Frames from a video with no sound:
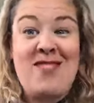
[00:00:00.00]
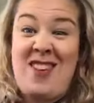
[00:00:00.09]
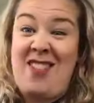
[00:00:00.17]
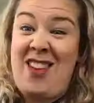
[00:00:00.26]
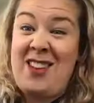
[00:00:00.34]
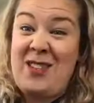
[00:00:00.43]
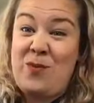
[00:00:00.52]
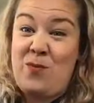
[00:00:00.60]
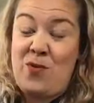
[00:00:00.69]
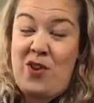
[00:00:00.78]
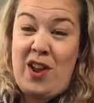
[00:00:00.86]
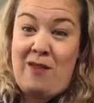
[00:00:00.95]
And that's the
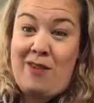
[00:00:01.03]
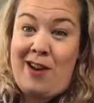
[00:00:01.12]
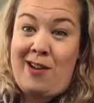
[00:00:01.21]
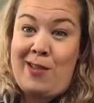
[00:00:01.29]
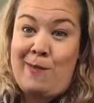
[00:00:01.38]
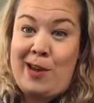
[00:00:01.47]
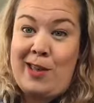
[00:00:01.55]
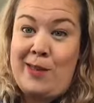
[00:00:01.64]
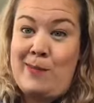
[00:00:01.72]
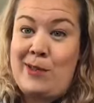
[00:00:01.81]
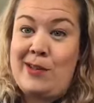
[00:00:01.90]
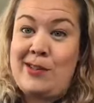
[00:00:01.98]
warning right on the back of the
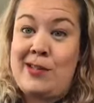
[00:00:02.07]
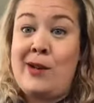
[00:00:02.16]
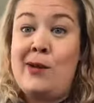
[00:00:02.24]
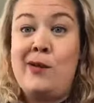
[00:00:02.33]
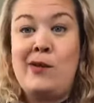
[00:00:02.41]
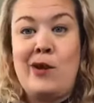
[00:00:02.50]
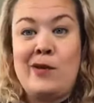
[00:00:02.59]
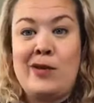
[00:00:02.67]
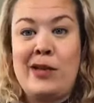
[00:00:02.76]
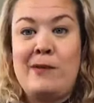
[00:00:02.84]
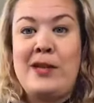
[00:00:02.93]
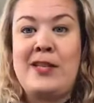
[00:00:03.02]
book. So you know it's
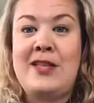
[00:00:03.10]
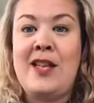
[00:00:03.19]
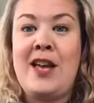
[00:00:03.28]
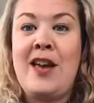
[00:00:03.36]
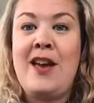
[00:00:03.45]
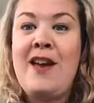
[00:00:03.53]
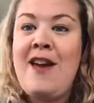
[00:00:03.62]
going to be silly.